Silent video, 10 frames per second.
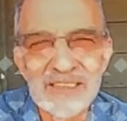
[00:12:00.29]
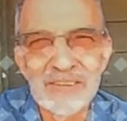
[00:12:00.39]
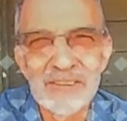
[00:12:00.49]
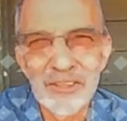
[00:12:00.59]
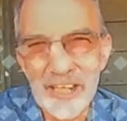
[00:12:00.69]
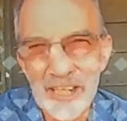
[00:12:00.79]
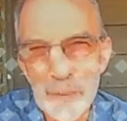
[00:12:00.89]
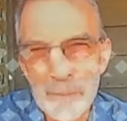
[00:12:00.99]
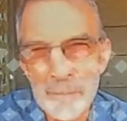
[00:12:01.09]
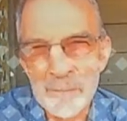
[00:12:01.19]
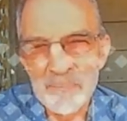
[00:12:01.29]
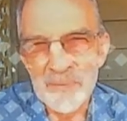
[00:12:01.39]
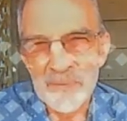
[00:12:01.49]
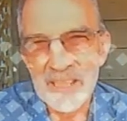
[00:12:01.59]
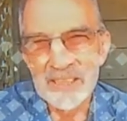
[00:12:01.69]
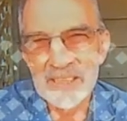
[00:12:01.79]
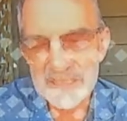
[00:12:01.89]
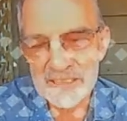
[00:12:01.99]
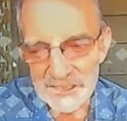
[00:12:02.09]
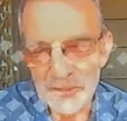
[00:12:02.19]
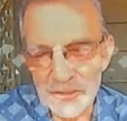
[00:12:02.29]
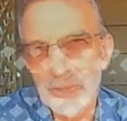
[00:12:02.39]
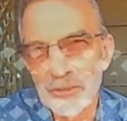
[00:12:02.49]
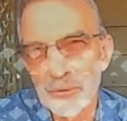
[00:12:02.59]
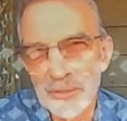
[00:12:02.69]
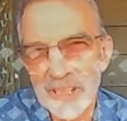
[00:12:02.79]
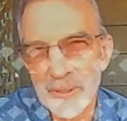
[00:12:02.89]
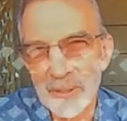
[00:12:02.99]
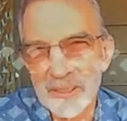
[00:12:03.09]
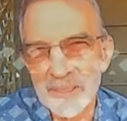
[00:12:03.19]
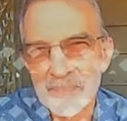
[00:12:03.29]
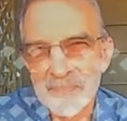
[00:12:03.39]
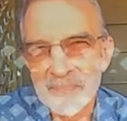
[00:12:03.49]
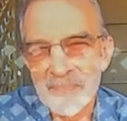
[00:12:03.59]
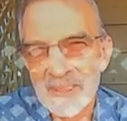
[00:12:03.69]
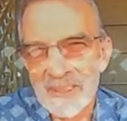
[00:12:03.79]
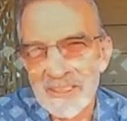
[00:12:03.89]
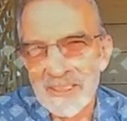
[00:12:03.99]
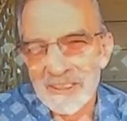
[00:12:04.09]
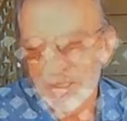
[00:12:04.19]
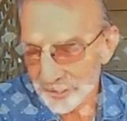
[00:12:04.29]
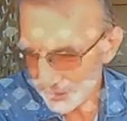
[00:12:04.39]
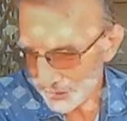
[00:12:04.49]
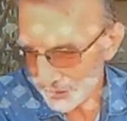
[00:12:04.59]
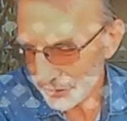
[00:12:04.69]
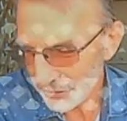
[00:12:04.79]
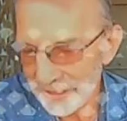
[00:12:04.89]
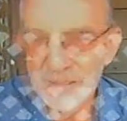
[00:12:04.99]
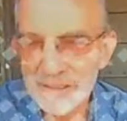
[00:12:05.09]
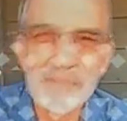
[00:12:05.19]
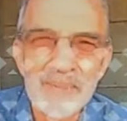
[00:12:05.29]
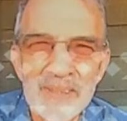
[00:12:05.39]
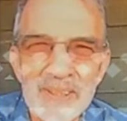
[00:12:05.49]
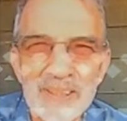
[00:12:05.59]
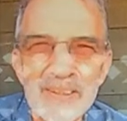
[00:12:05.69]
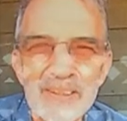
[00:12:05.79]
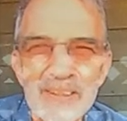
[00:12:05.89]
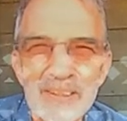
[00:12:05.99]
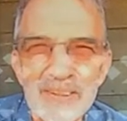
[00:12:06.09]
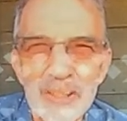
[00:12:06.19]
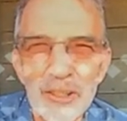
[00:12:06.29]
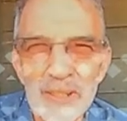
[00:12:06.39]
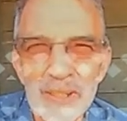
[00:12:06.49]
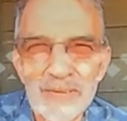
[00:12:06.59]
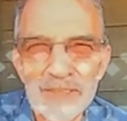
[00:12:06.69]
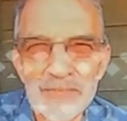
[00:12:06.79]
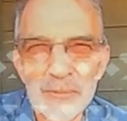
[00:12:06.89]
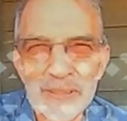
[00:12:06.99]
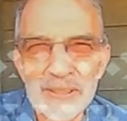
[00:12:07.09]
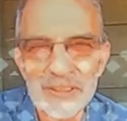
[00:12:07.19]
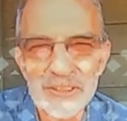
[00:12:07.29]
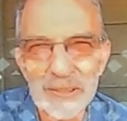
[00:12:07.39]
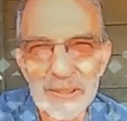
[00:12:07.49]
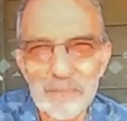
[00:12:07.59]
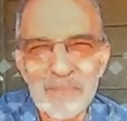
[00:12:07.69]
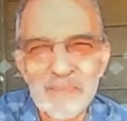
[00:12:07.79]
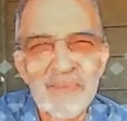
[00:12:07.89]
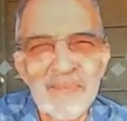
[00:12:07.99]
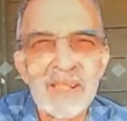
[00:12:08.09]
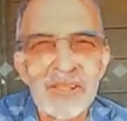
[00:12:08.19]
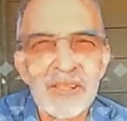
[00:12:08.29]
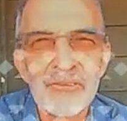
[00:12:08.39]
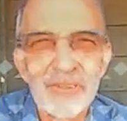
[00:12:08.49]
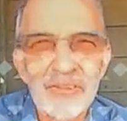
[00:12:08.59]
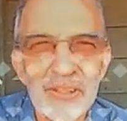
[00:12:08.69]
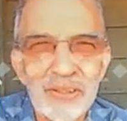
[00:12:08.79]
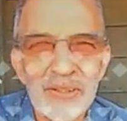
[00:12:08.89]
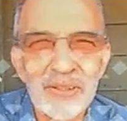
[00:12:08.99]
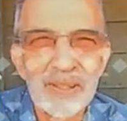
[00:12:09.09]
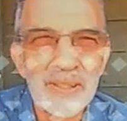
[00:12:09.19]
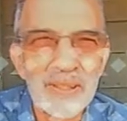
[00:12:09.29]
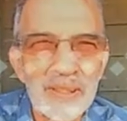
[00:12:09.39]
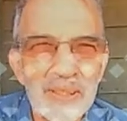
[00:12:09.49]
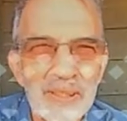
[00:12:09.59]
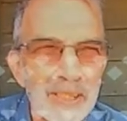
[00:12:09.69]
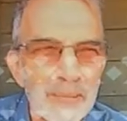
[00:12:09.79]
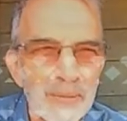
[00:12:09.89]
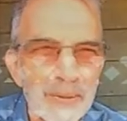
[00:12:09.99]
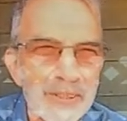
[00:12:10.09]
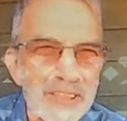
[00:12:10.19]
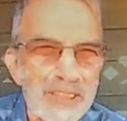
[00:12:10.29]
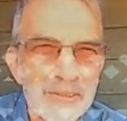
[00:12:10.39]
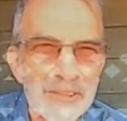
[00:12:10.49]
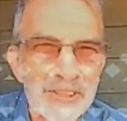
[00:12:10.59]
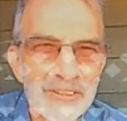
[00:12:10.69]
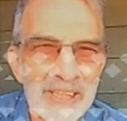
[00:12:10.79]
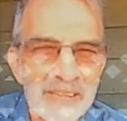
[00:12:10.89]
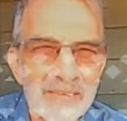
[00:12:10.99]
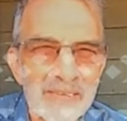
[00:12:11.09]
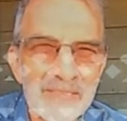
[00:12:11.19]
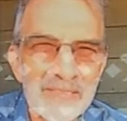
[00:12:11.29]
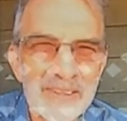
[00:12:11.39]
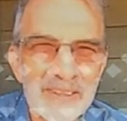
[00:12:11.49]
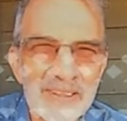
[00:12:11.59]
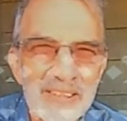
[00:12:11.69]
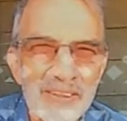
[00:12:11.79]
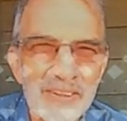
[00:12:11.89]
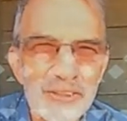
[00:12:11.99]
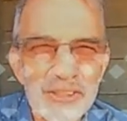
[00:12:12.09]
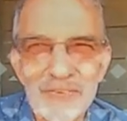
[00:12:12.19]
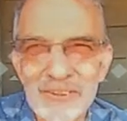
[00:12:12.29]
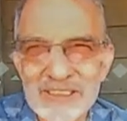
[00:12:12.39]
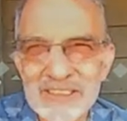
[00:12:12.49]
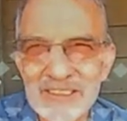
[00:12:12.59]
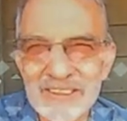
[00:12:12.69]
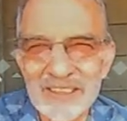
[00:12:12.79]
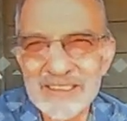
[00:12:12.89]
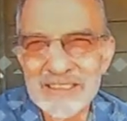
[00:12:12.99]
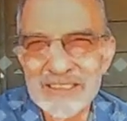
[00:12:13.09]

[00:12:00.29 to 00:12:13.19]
tracker and its internal camera onto the screen, and then the GoPro is filming the screen. So I wanted to demonstrate how useful this little thing is